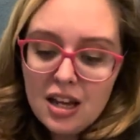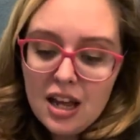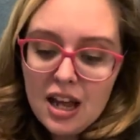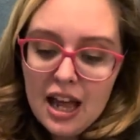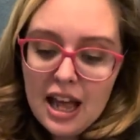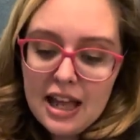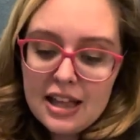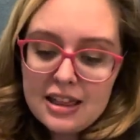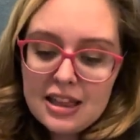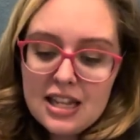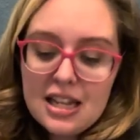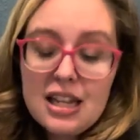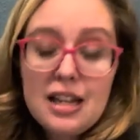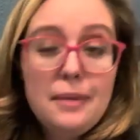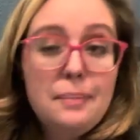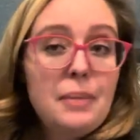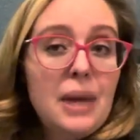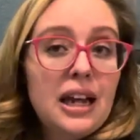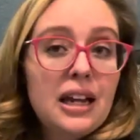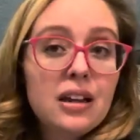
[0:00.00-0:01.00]
and
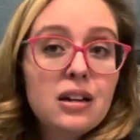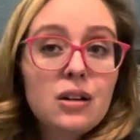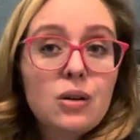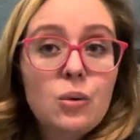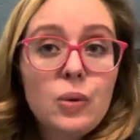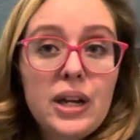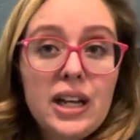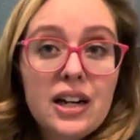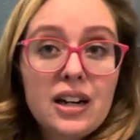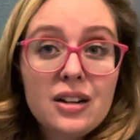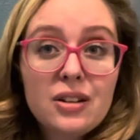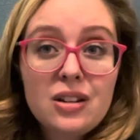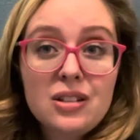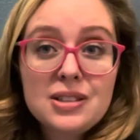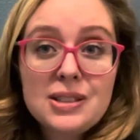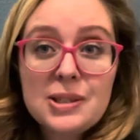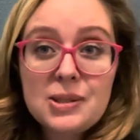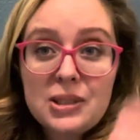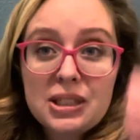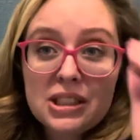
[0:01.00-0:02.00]
then Meghan Quinn I'd
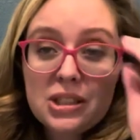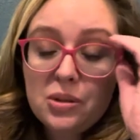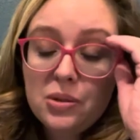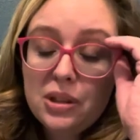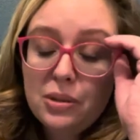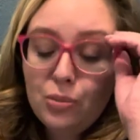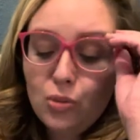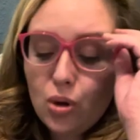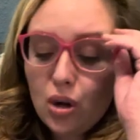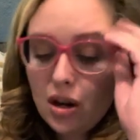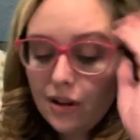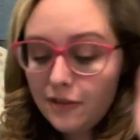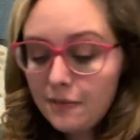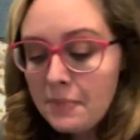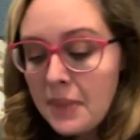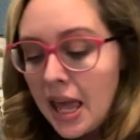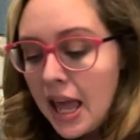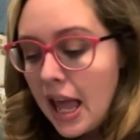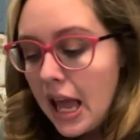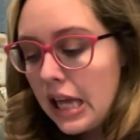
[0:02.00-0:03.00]
also like to read more of.
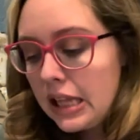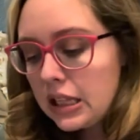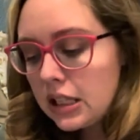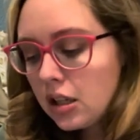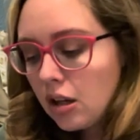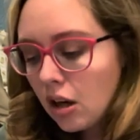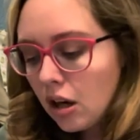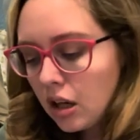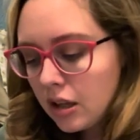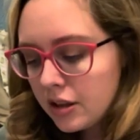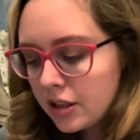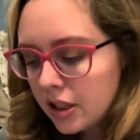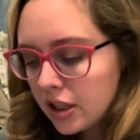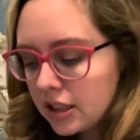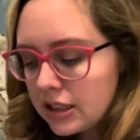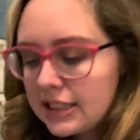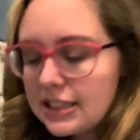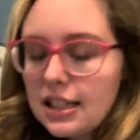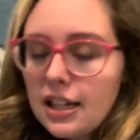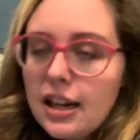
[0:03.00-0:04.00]
And then
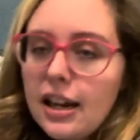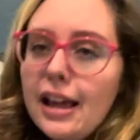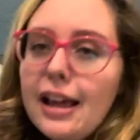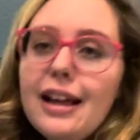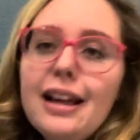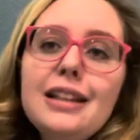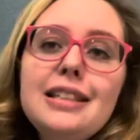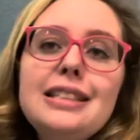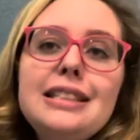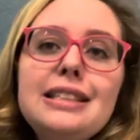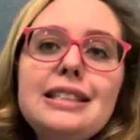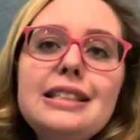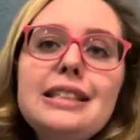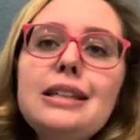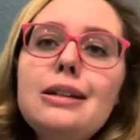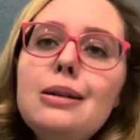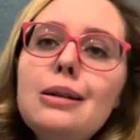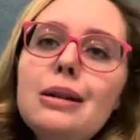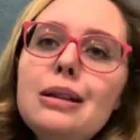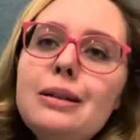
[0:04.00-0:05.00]
authors that I
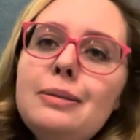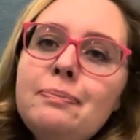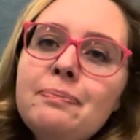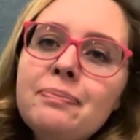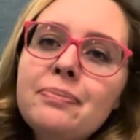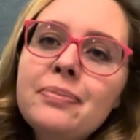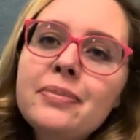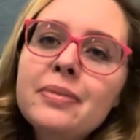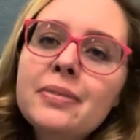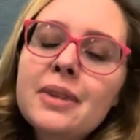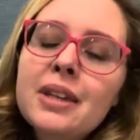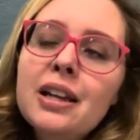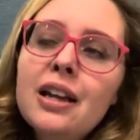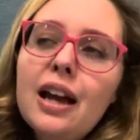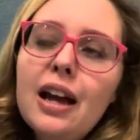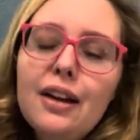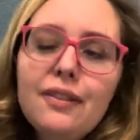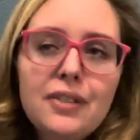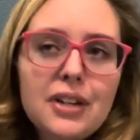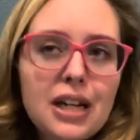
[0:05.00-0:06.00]
still
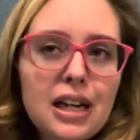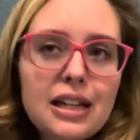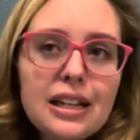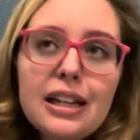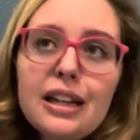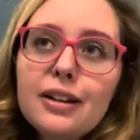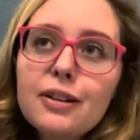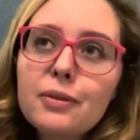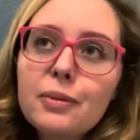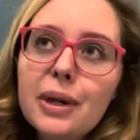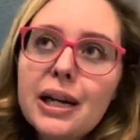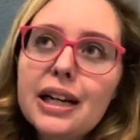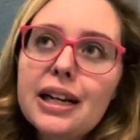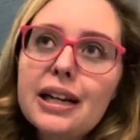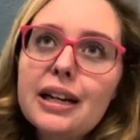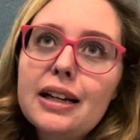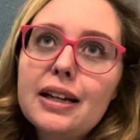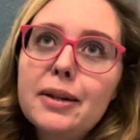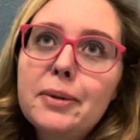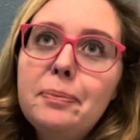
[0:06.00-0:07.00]
have not yet
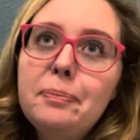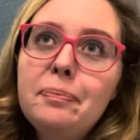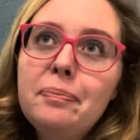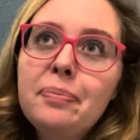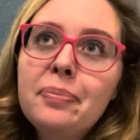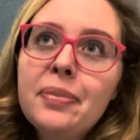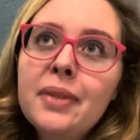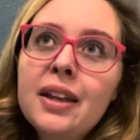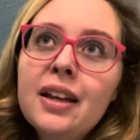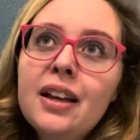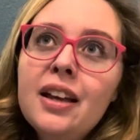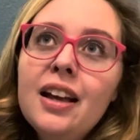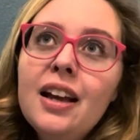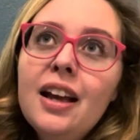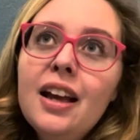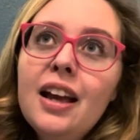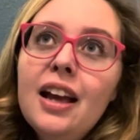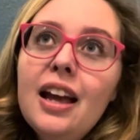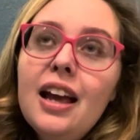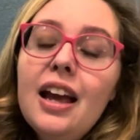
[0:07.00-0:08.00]
read
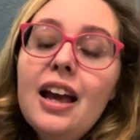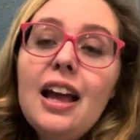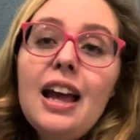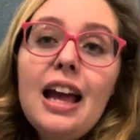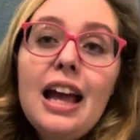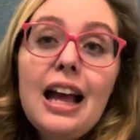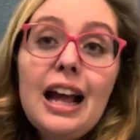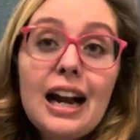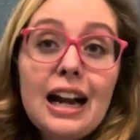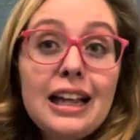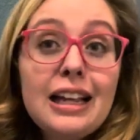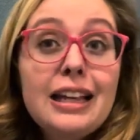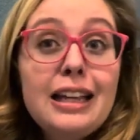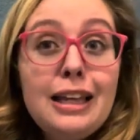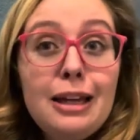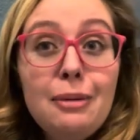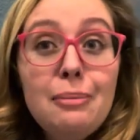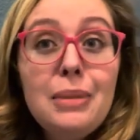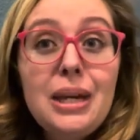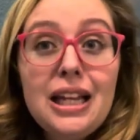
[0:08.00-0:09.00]
and I
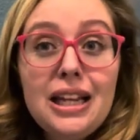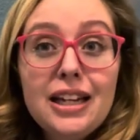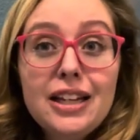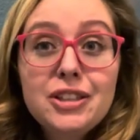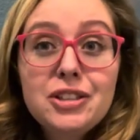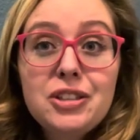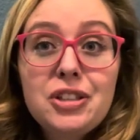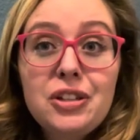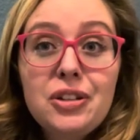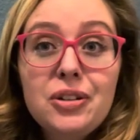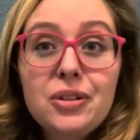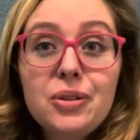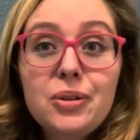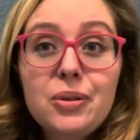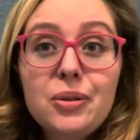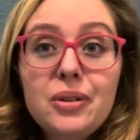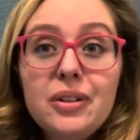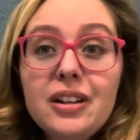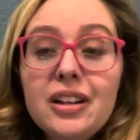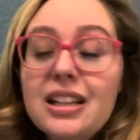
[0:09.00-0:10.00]
keep meaning
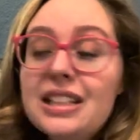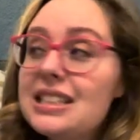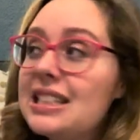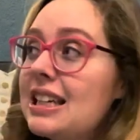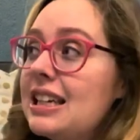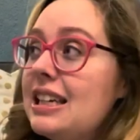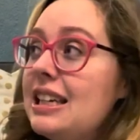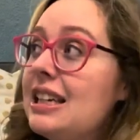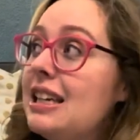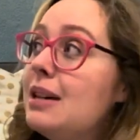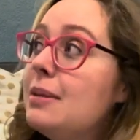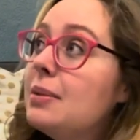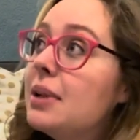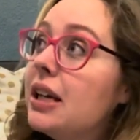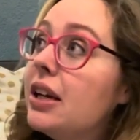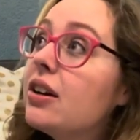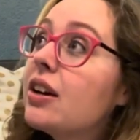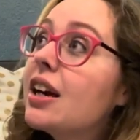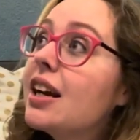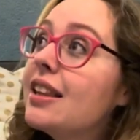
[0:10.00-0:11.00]
to because I keep
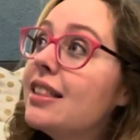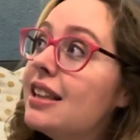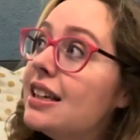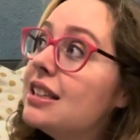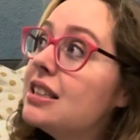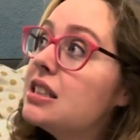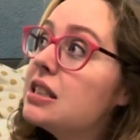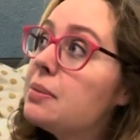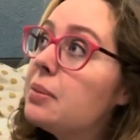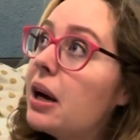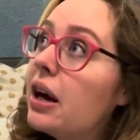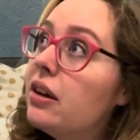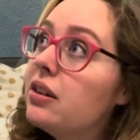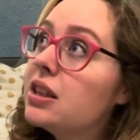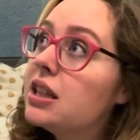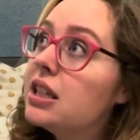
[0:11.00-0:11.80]
hearing things about